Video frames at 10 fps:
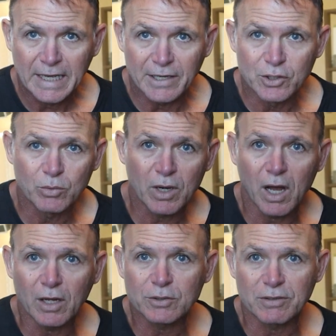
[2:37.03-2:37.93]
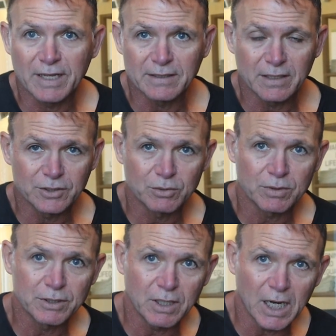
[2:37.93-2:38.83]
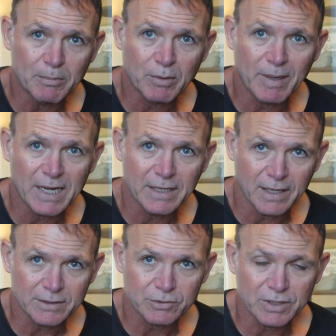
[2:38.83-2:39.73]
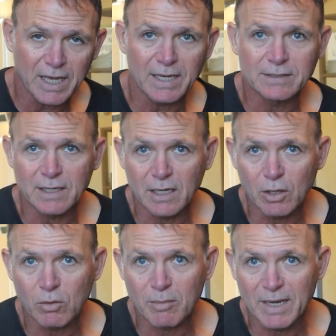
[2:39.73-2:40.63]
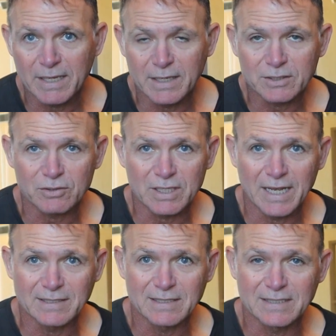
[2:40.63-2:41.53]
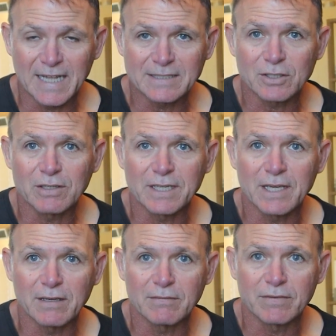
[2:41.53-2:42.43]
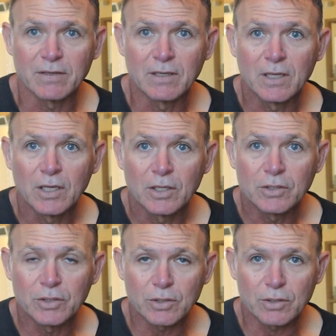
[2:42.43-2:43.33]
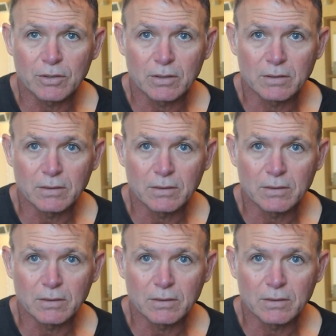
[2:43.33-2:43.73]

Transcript: And you want to alternate these. You want to do upper body exercise and a lower body exercises. That's going to give your